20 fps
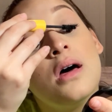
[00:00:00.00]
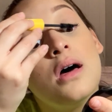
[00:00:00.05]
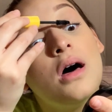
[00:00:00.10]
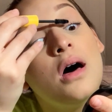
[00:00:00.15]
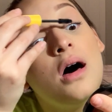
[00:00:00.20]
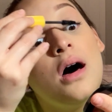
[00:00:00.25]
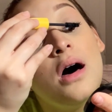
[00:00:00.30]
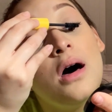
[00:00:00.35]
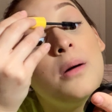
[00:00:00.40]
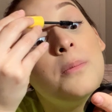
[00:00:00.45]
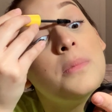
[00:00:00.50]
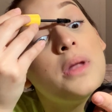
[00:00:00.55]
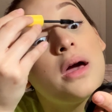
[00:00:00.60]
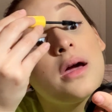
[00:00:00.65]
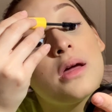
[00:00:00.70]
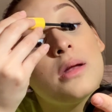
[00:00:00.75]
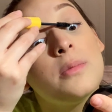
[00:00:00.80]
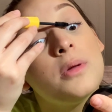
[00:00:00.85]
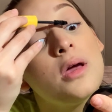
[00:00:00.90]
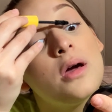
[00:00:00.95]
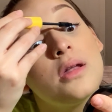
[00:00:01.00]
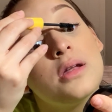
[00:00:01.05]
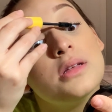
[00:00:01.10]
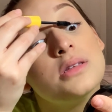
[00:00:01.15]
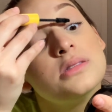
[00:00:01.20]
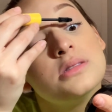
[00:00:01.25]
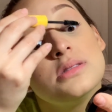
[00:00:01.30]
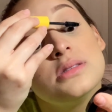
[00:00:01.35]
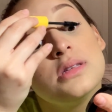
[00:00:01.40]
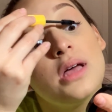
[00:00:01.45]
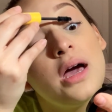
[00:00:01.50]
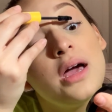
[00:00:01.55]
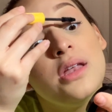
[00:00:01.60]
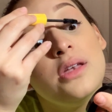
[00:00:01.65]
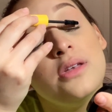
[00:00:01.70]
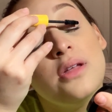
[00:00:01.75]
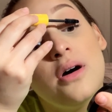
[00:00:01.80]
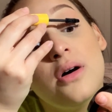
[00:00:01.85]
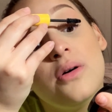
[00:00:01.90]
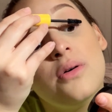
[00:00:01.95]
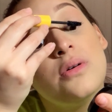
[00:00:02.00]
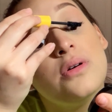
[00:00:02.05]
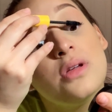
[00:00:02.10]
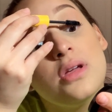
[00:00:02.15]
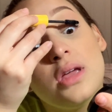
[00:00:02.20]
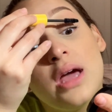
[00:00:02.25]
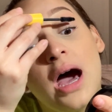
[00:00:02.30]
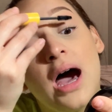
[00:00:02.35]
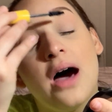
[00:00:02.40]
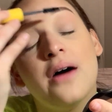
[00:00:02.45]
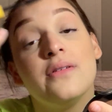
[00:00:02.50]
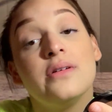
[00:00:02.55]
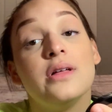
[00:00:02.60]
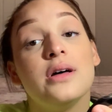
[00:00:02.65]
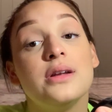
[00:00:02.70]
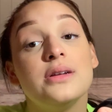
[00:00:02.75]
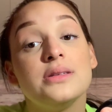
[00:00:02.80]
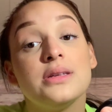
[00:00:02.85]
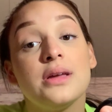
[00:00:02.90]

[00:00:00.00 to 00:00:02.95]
Not gonna be honest, I don't have a lot of